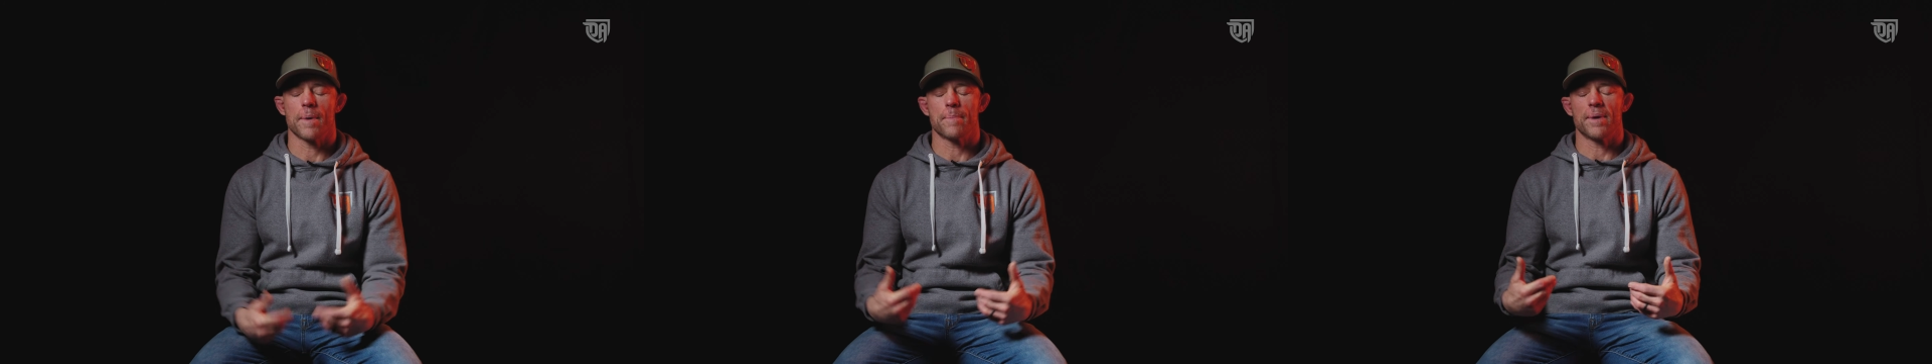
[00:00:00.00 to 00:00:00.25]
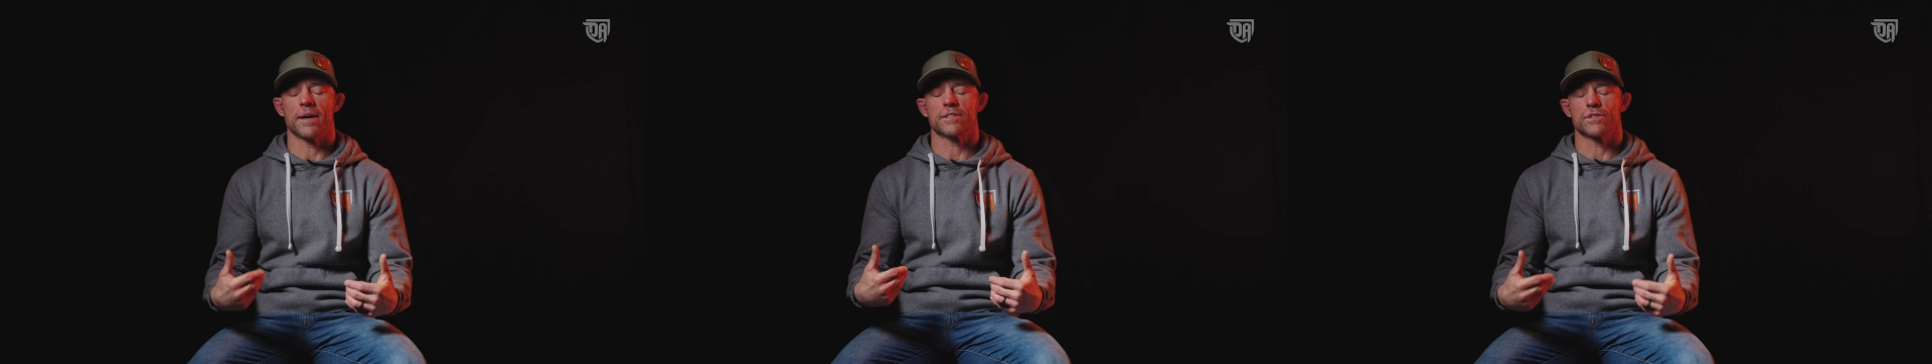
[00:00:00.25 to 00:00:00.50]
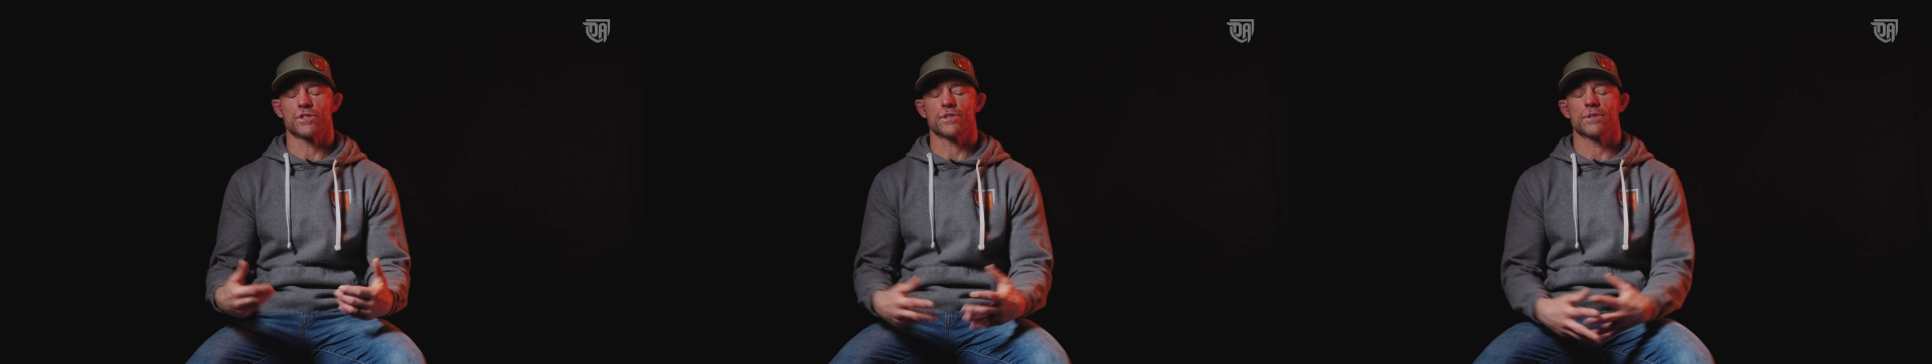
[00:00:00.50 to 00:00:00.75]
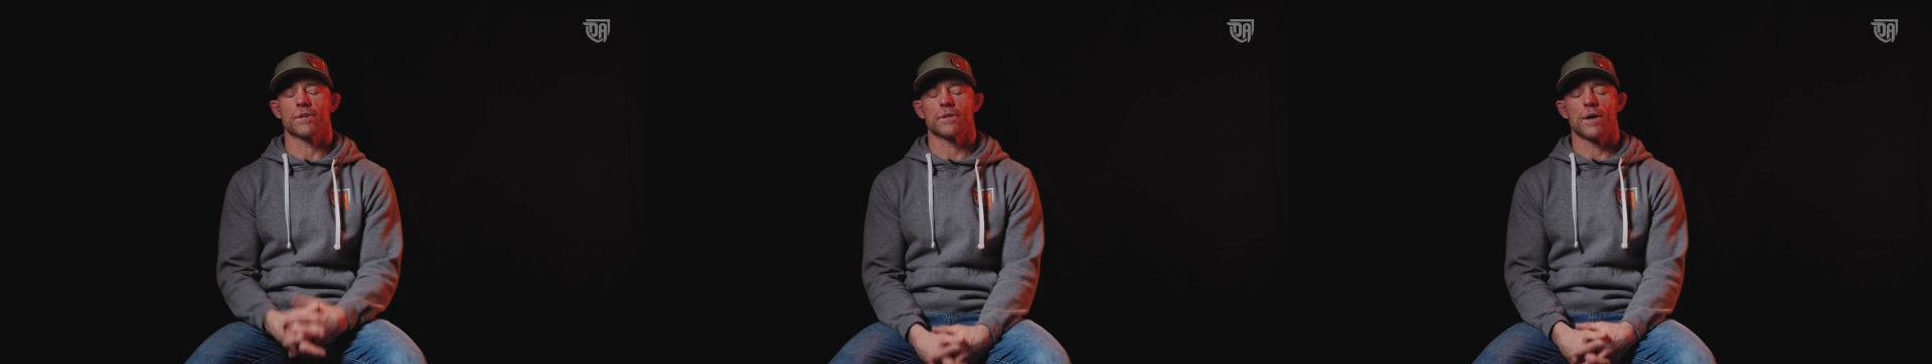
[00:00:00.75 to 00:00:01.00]
pants and
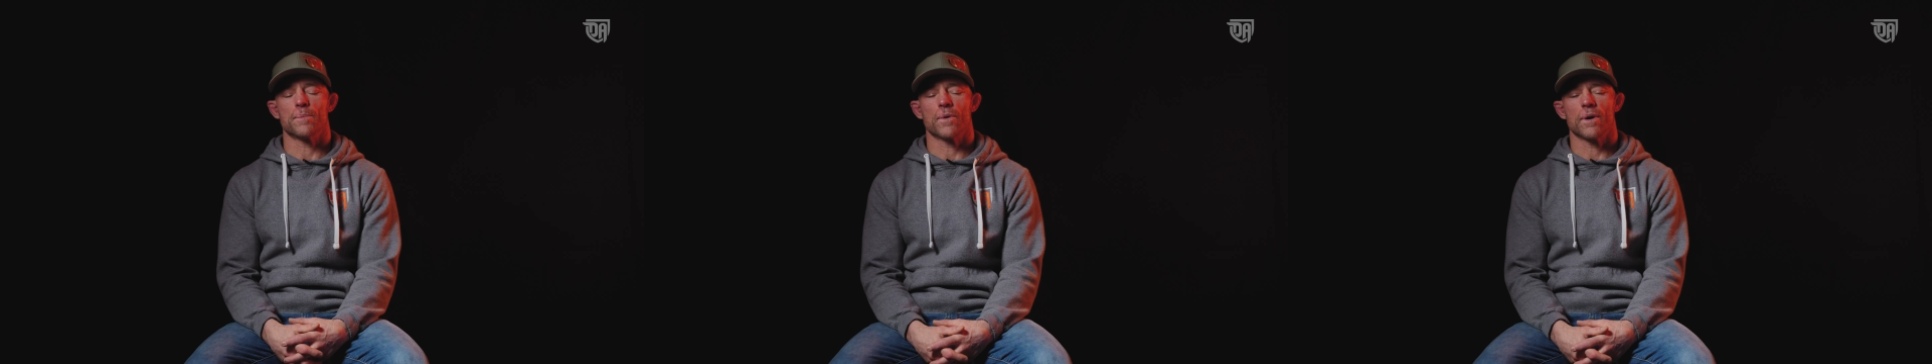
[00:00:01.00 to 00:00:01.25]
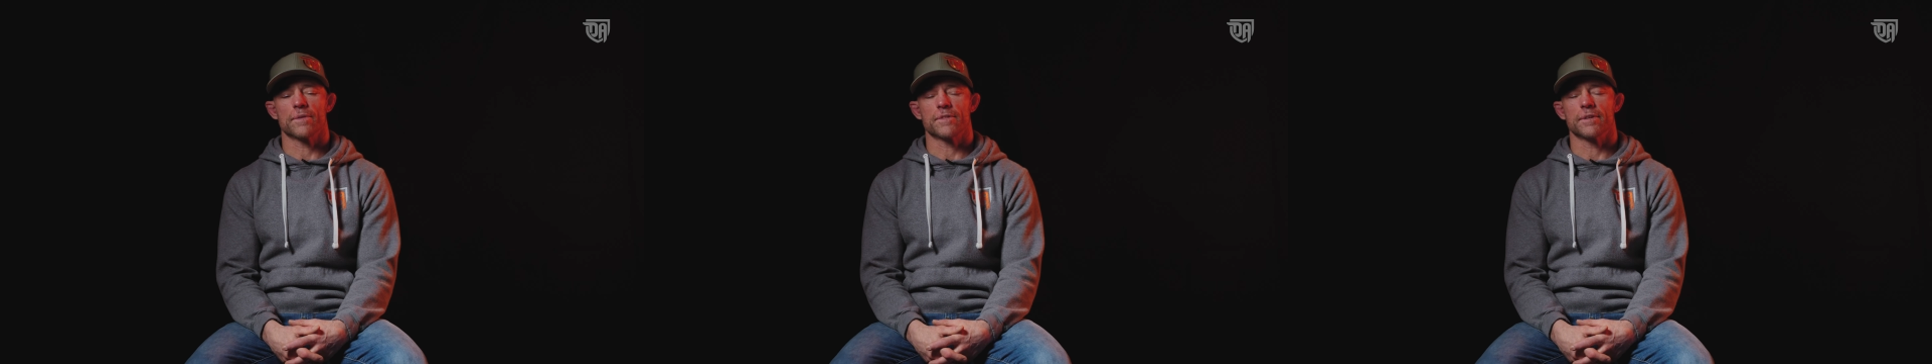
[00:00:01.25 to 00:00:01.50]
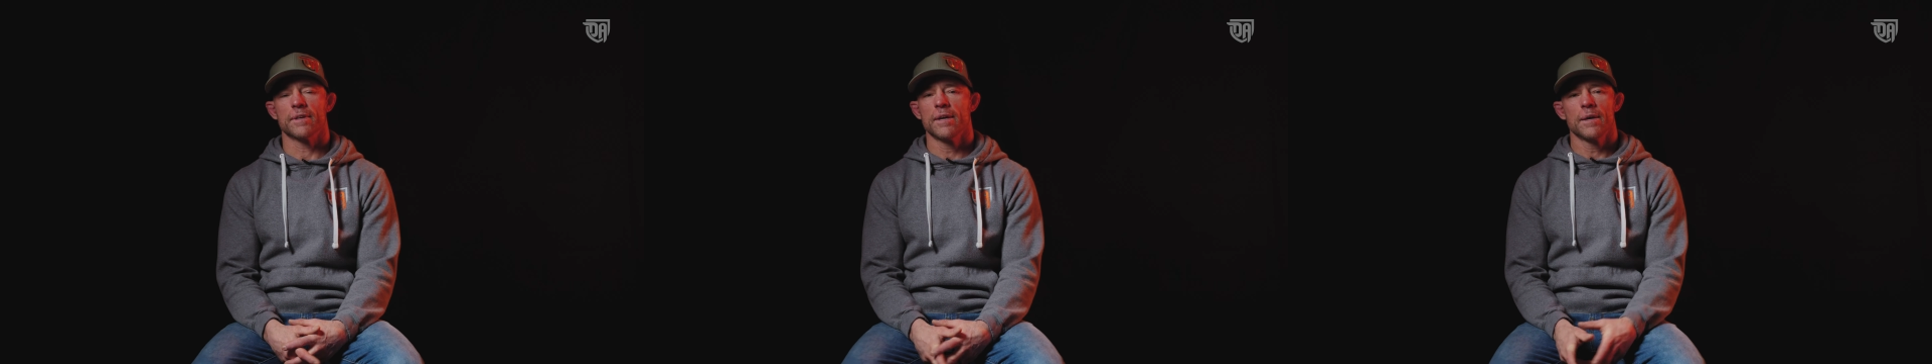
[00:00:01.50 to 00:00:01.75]
shirt a lot more often,